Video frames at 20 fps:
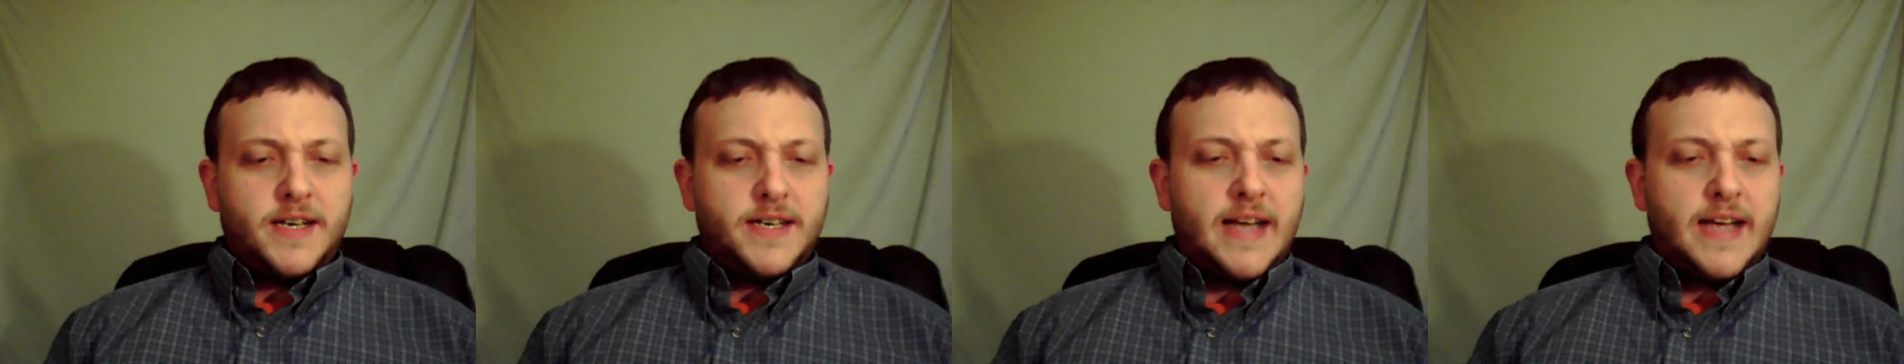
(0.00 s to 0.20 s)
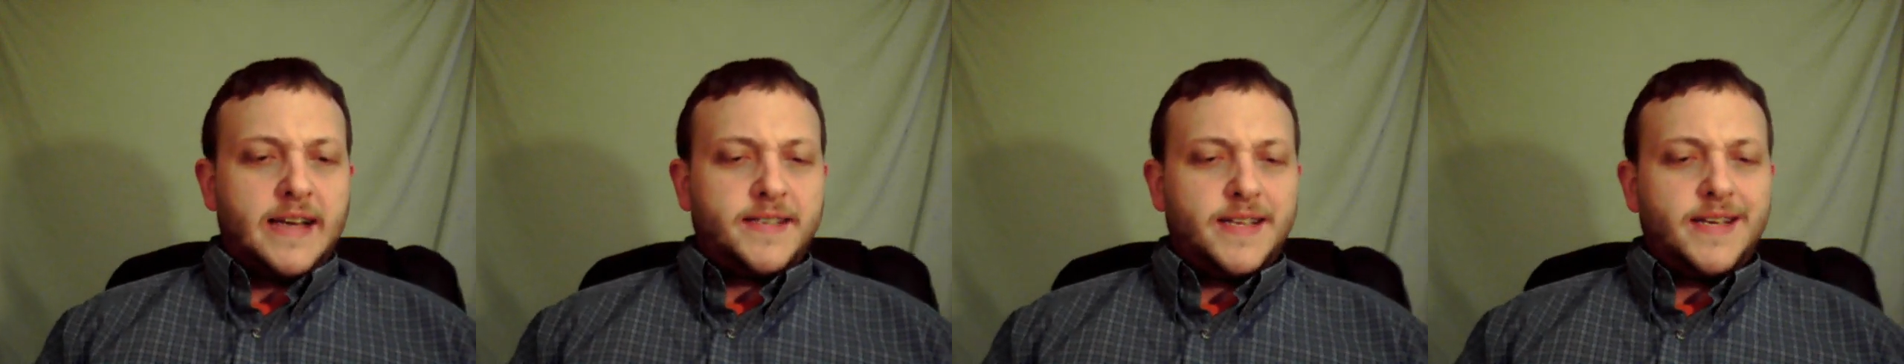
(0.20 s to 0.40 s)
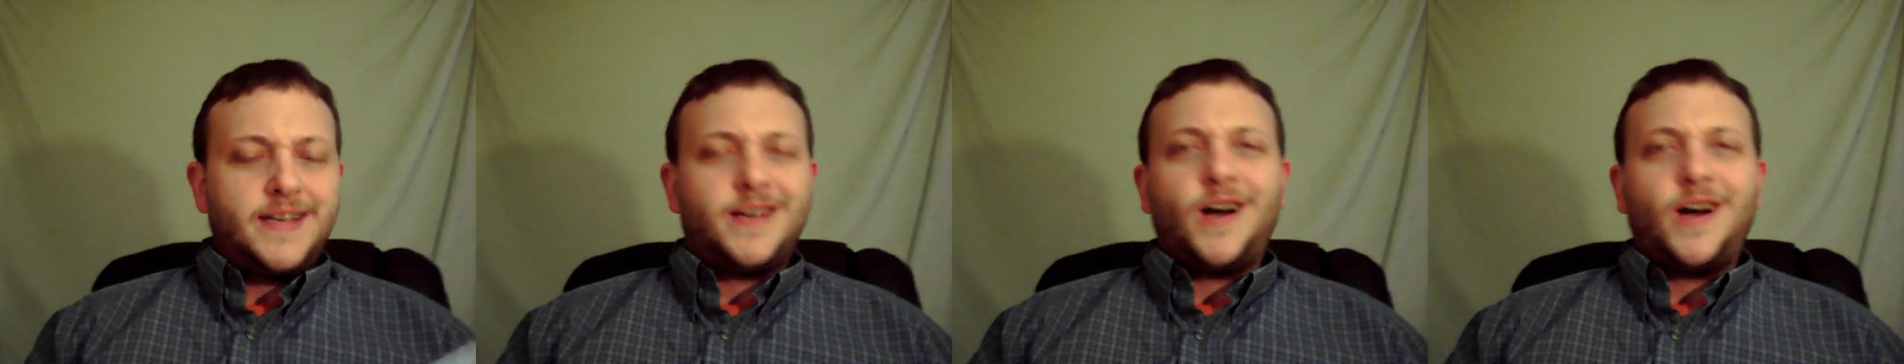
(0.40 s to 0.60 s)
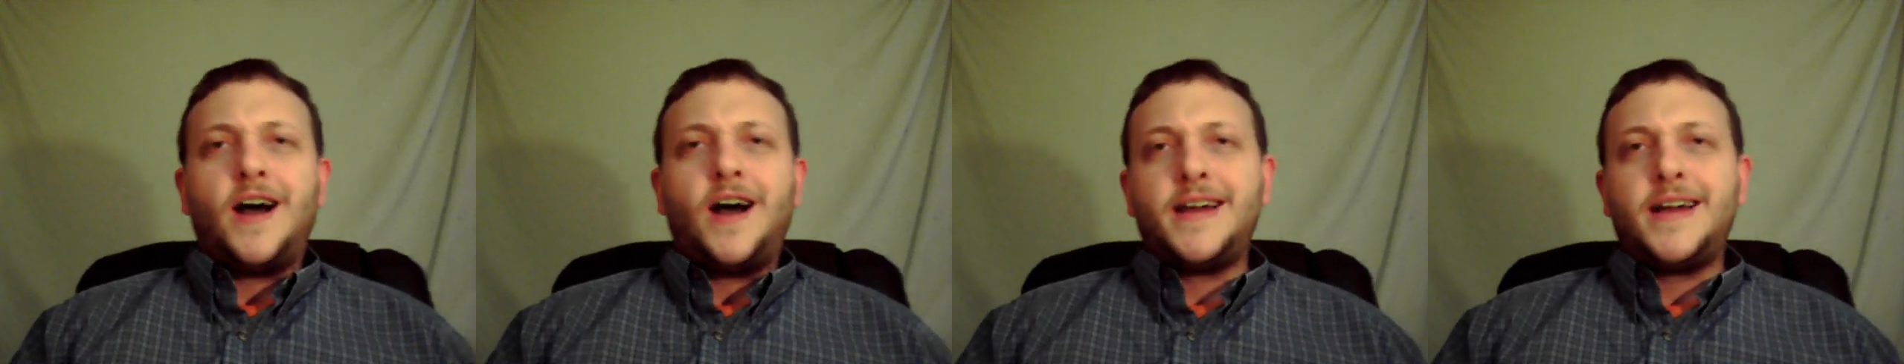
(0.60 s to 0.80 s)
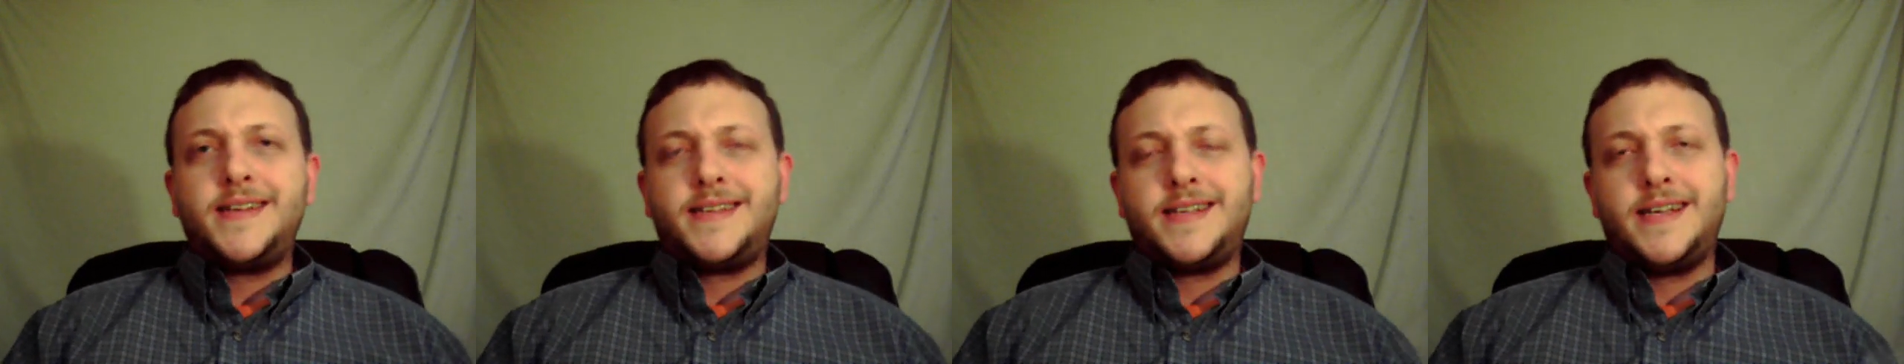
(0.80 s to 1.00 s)
and dicing
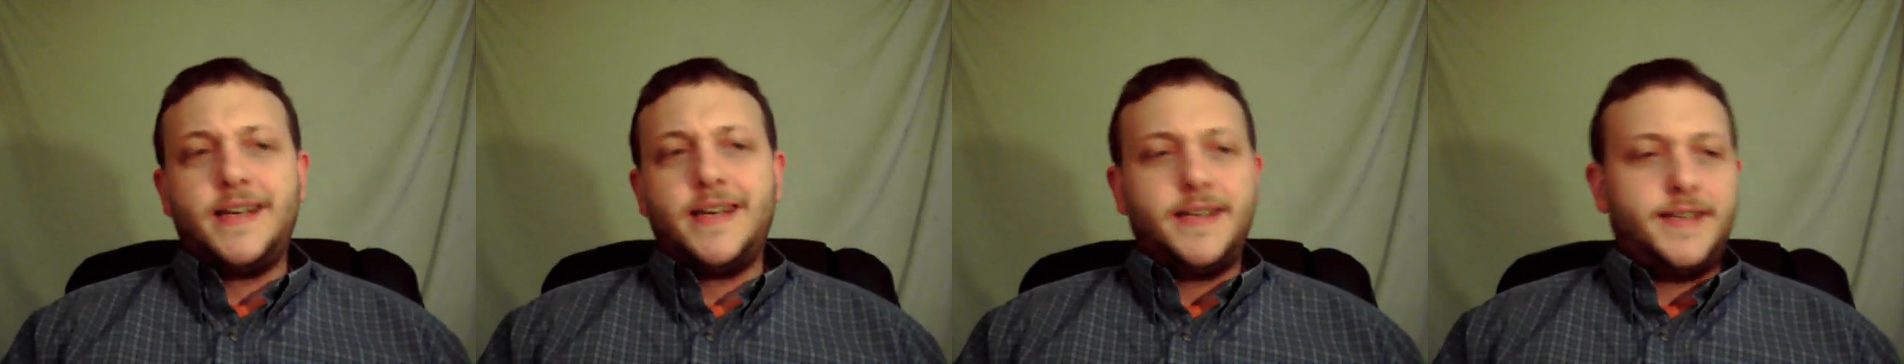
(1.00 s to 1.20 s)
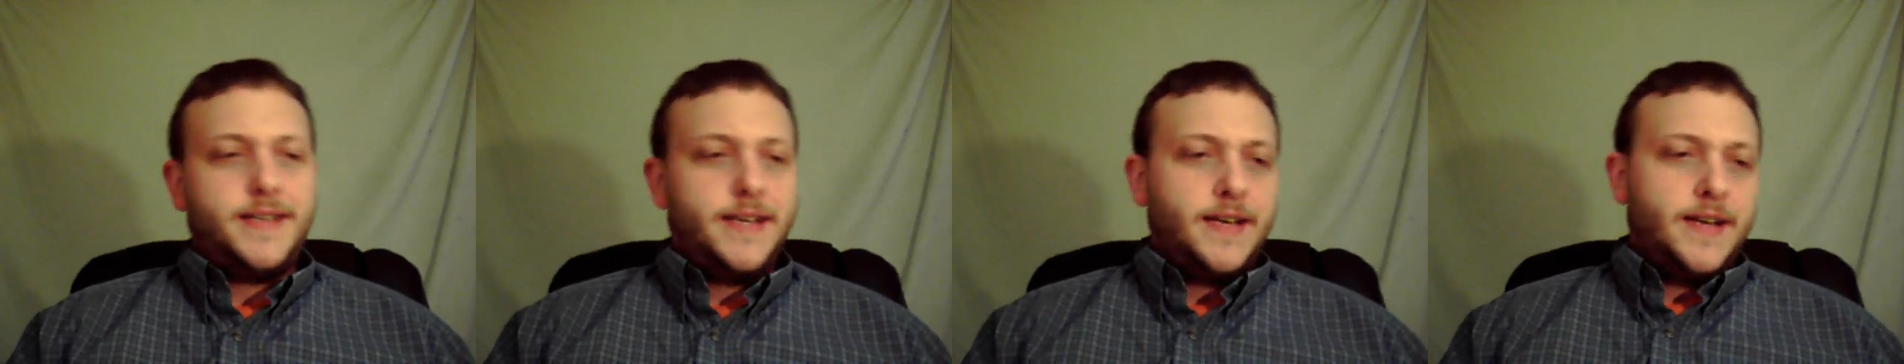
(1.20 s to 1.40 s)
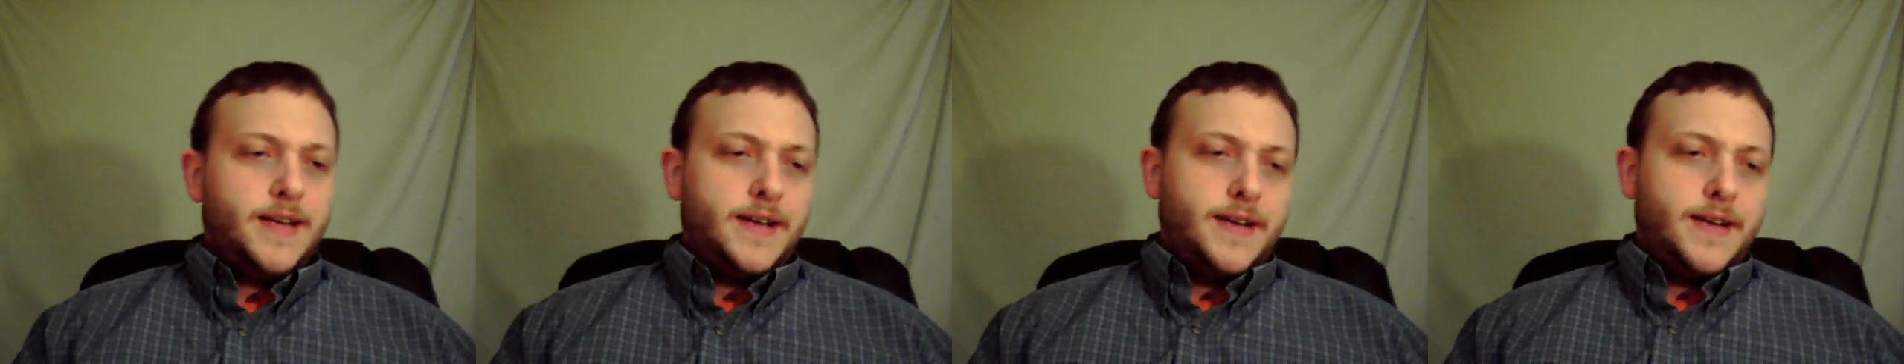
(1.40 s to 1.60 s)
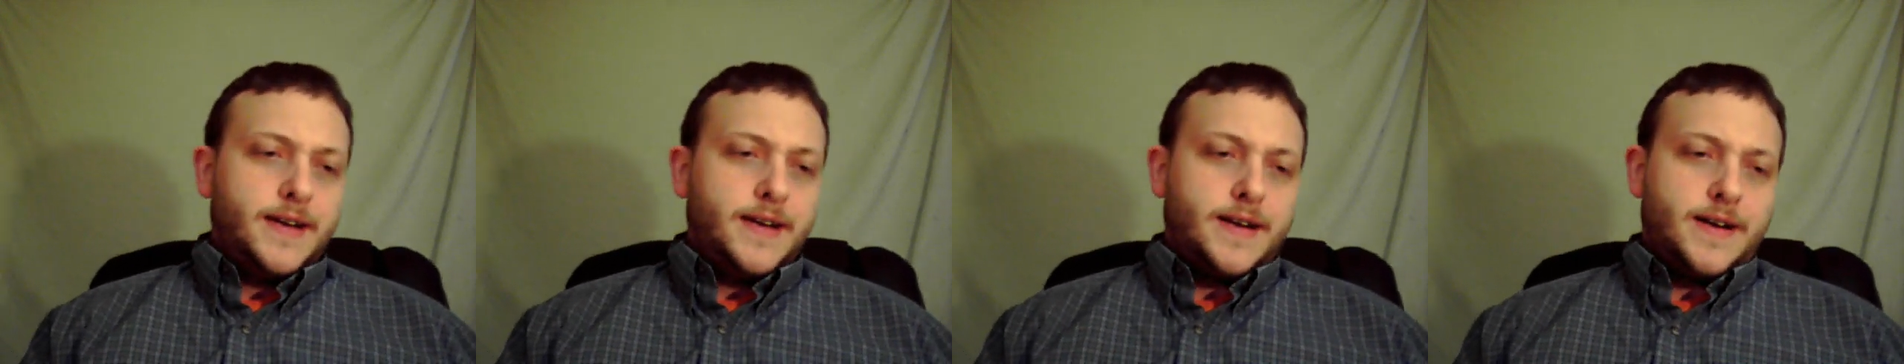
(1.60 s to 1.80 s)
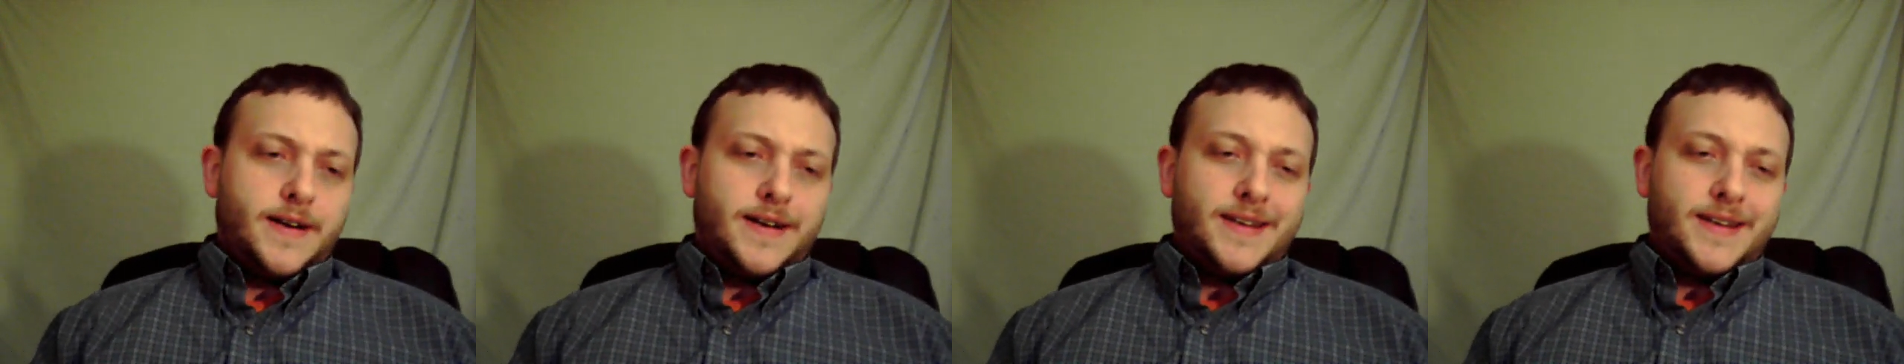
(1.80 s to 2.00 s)
content.
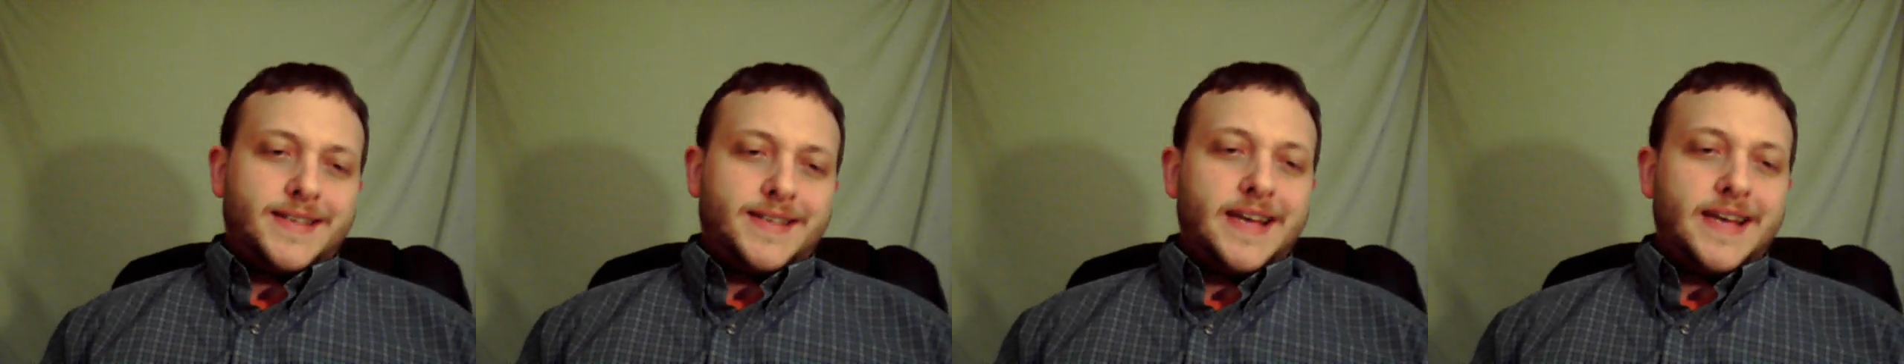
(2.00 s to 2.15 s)
It